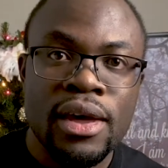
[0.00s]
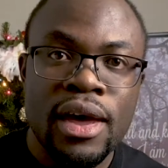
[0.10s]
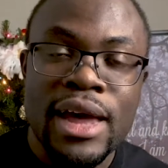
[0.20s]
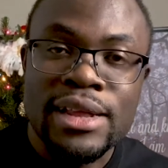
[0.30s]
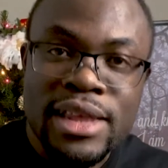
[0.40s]

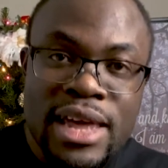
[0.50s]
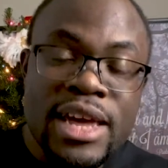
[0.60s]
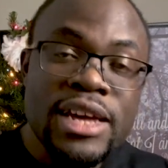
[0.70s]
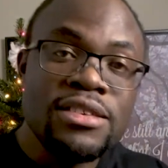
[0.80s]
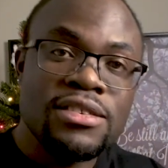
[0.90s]
And
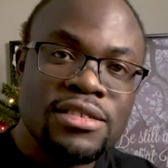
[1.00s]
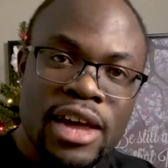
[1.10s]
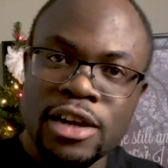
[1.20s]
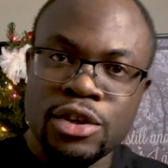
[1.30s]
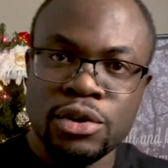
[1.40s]
these
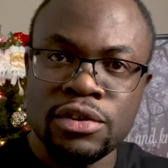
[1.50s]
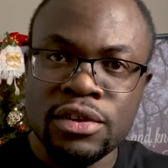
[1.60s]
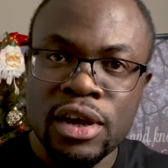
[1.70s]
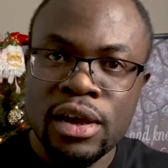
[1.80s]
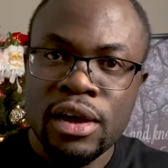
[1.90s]
sectors,
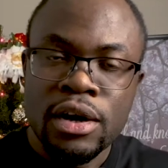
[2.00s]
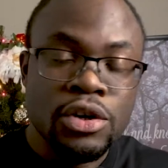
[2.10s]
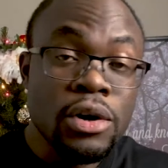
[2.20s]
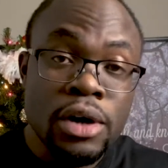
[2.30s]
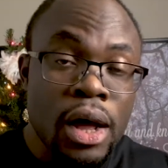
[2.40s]

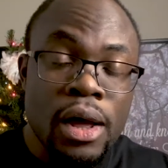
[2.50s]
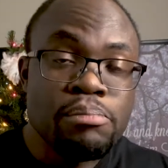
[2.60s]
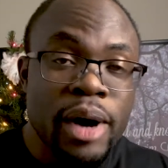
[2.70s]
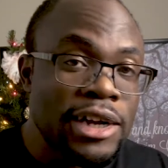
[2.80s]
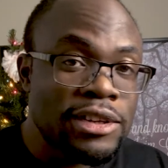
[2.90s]
they're not
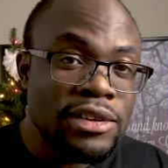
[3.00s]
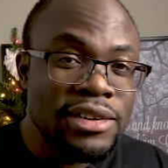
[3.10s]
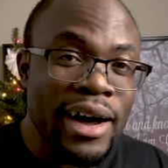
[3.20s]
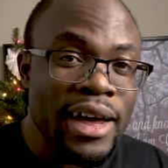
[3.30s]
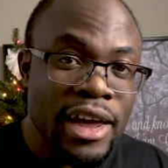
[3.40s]
about to
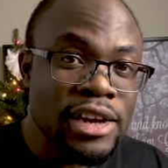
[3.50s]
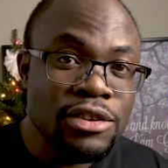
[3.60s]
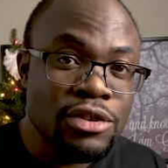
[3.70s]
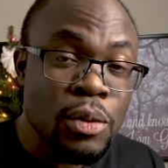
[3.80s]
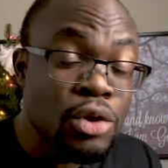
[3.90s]
die any
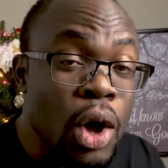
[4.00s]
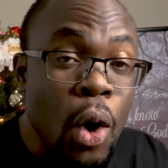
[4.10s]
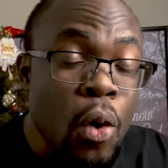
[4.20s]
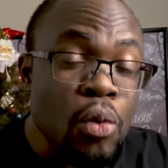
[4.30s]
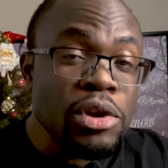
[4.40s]
soon. The
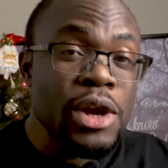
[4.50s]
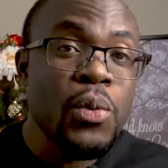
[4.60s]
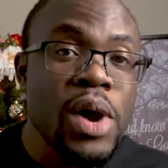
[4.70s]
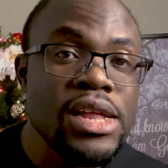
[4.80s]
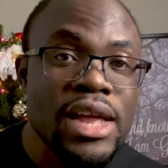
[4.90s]
only
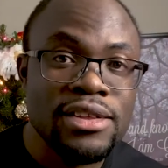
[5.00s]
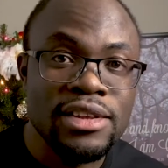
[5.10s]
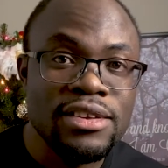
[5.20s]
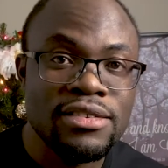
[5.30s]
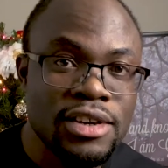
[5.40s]
way that
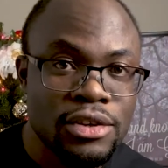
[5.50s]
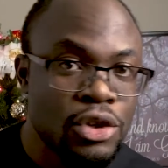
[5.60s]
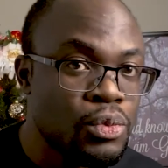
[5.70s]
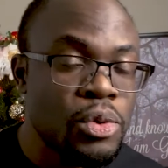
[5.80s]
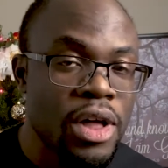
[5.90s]
these sectors
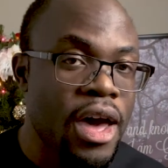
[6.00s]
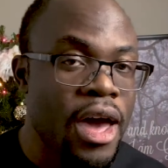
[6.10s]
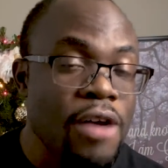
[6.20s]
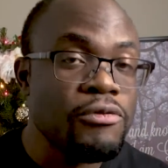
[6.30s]
will ever